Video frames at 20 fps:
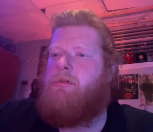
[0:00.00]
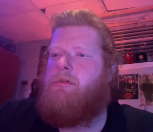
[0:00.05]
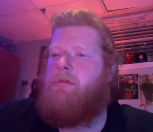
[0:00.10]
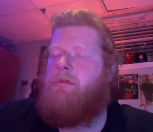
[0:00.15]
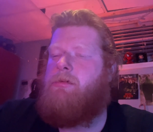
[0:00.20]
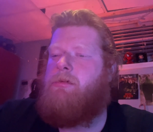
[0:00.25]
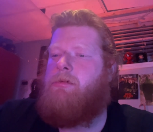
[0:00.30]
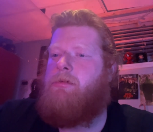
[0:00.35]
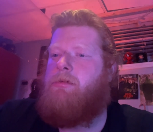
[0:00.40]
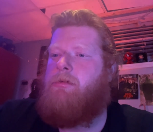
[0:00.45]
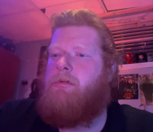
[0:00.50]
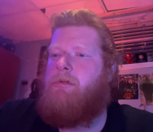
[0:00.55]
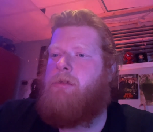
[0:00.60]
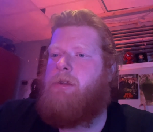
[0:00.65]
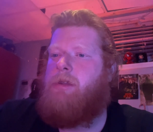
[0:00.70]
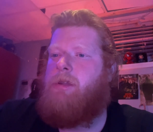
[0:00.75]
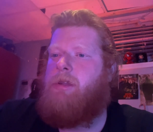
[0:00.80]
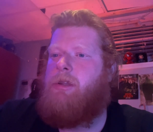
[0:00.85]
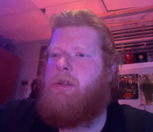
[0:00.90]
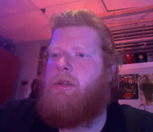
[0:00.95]

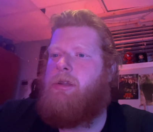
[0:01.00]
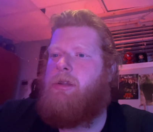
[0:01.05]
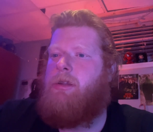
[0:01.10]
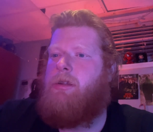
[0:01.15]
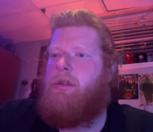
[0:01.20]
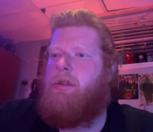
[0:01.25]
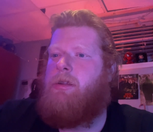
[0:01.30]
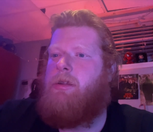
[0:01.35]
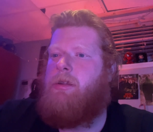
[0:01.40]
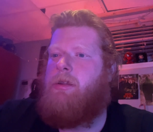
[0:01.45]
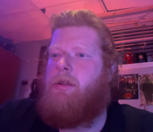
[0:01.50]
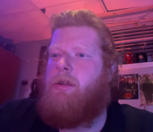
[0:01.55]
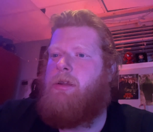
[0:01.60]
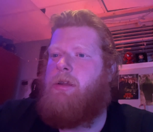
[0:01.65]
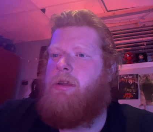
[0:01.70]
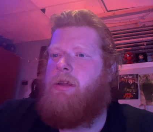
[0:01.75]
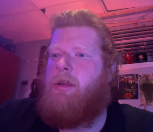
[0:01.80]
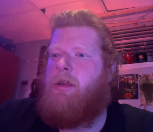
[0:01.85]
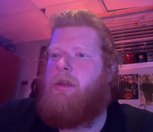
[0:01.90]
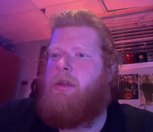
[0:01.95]

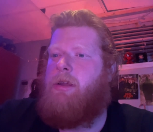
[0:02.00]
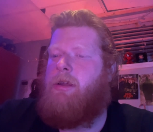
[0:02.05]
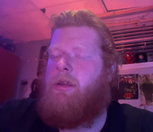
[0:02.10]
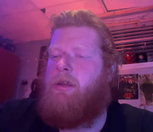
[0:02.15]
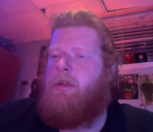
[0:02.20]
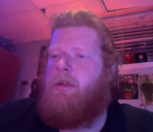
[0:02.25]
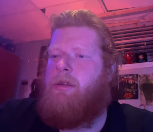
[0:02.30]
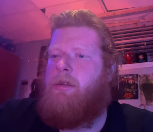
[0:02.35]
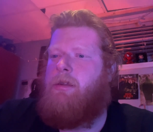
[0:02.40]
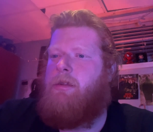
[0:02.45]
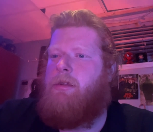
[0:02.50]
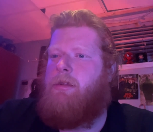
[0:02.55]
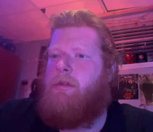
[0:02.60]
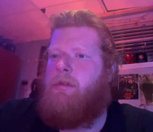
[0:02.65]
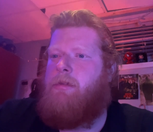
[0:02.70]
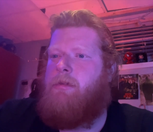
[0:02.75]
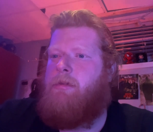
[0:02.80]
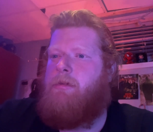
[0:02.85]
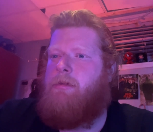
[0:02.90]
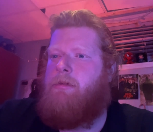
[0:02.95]

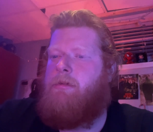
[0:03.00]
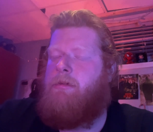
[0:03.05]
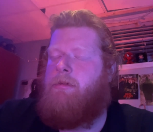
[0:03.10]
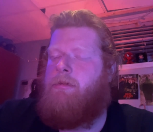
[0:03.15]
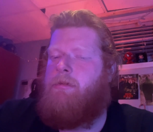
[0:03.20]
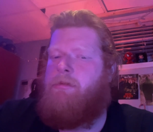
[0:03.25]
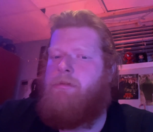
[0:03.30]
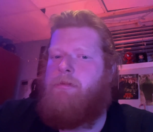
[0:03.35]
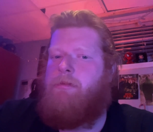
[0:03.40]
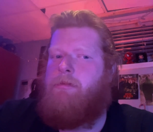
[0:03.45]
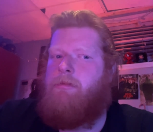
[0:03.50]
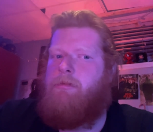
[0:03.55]
Nobody speaks.